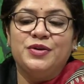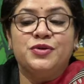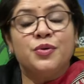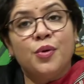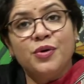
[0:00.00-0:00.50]

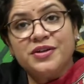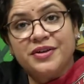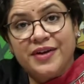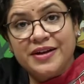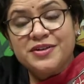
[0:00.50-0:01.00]
To quote a
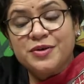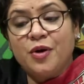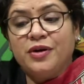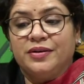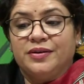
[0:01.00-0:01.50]
great
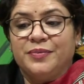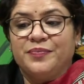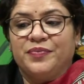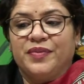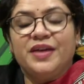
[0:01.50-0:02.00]
scholar,
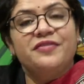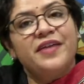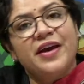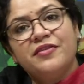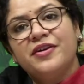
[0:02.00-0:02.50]
if
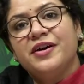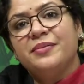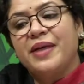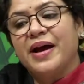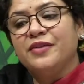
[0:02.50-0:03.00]
ever a
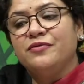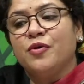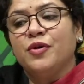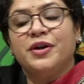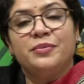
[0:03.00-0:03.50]
man
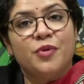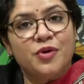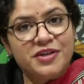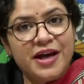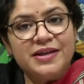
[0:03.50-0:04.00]
won
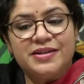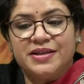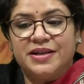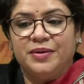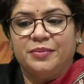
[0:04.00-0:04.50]

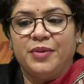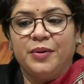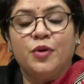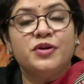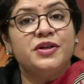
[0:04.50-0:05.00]
immortality by
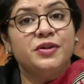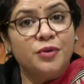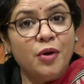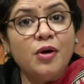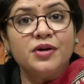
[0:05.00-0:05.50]
what he
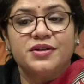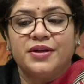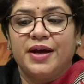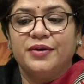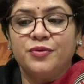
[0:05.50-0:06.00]
thought
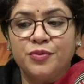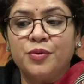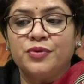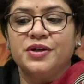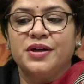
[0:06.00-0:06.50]
and
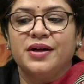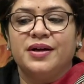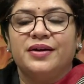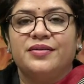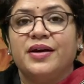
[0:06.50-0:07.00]
wrote
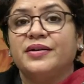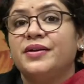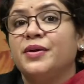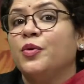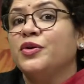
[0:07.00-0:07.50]
rather
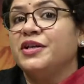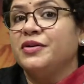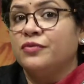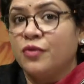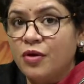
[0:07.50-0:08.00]
than what
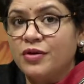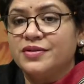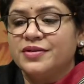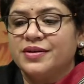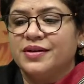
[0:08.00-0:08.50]
he
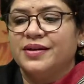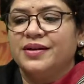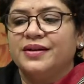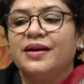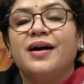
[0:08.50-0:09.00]
was,
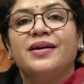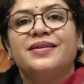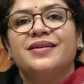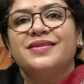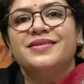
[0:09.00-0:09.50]

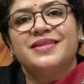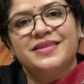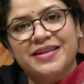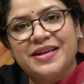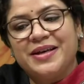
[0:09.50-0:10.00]
Kalidas
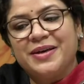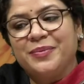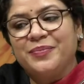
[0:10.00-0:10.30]
is he.